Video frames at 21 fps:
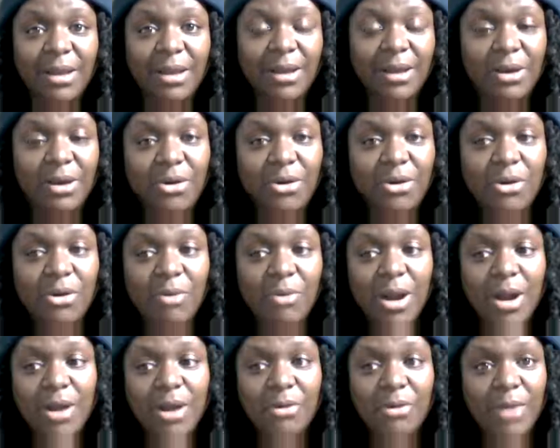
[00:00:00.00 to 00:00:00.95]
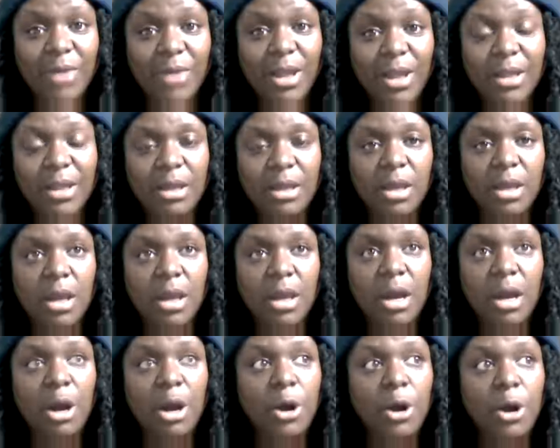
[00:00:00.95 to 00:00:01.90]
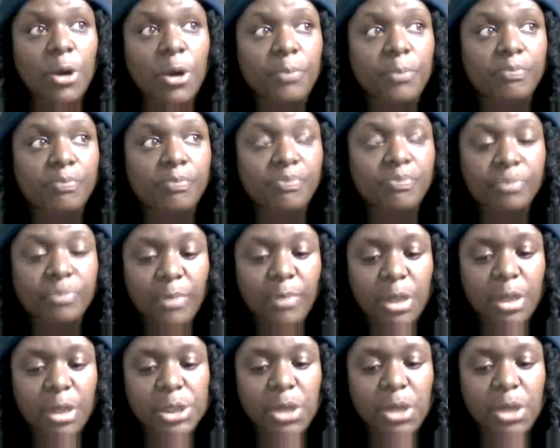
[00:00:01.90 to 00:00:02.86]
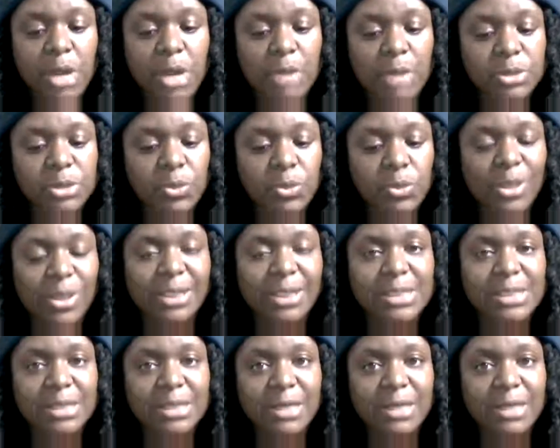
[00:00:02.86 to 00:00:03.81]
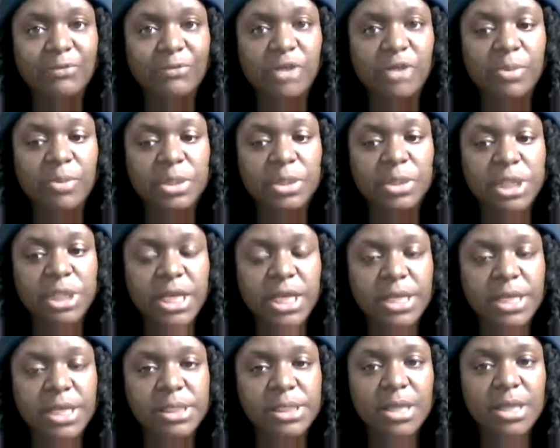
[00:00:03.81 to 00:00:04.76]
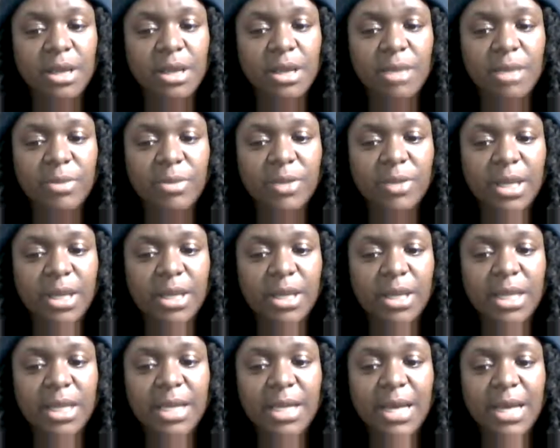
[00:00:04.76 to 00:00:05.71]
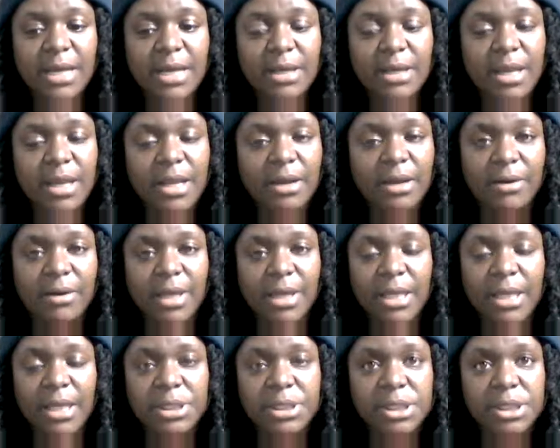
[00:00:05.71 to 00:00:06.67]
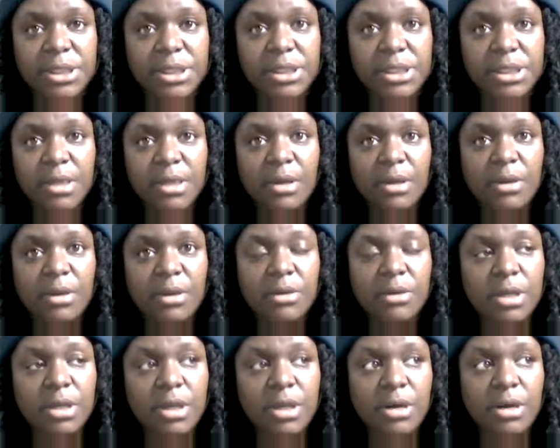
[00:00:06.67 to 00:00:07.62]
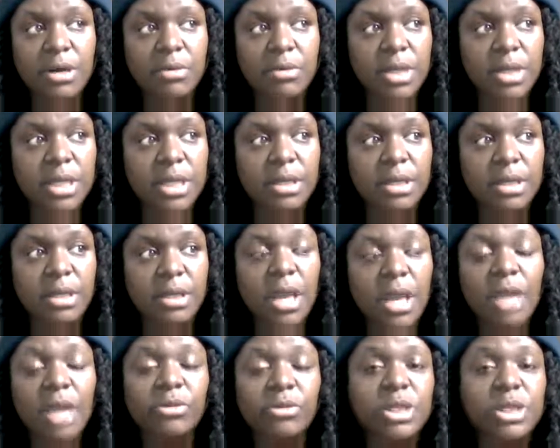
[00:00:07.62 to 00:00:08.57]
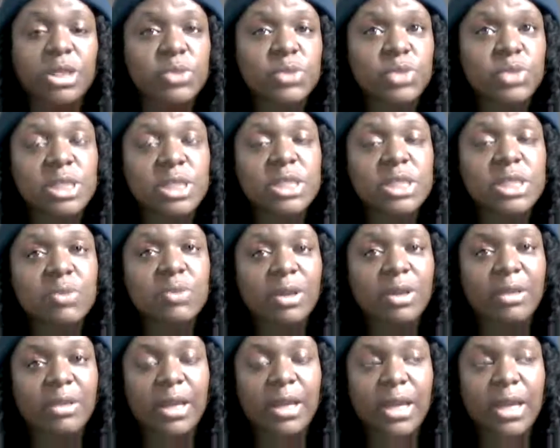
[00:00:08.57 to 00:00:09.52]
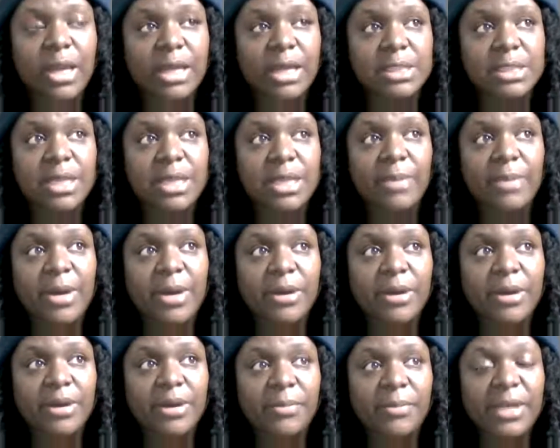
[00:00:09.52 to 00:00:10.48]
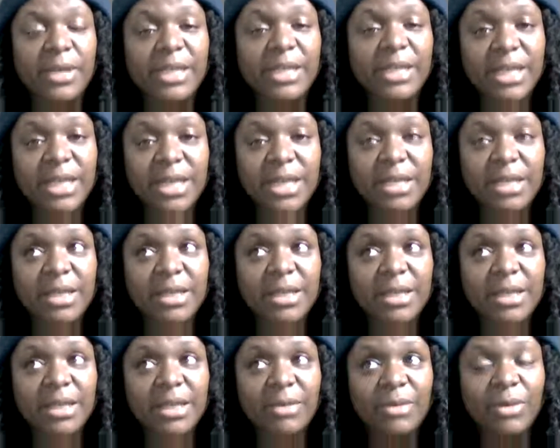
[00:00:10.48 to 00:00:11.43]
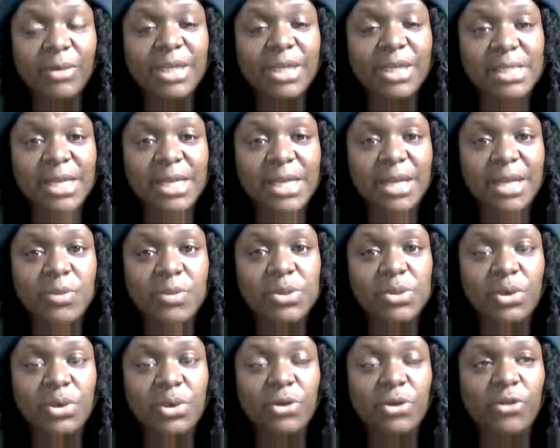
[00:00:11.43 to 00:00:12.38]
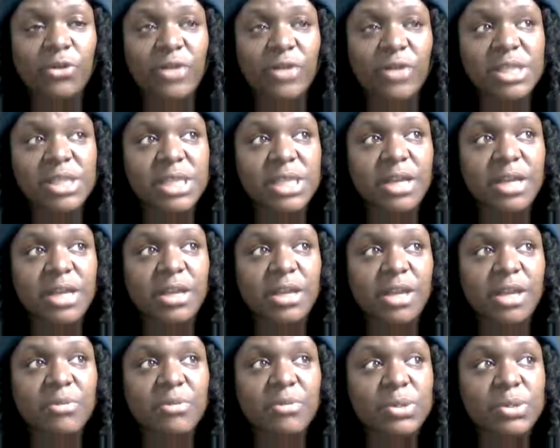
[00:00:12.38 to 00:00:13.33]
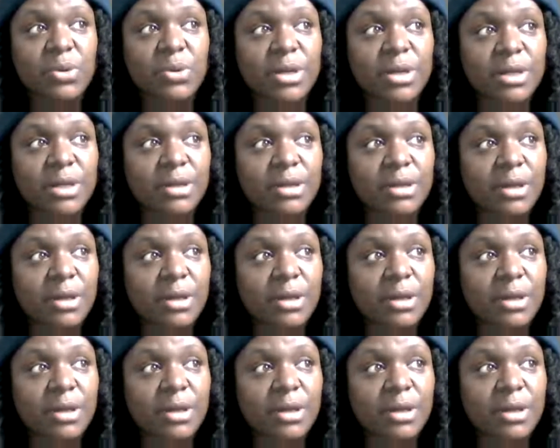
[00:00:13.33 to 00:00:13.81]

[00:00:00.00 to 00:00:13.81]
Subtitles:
hurrah, hooray. Um, so I was willing to give Trump a chance. But then he got in there and just, he this is one thing that I could say about him. He did what he said he was going to do. He said that he was going to,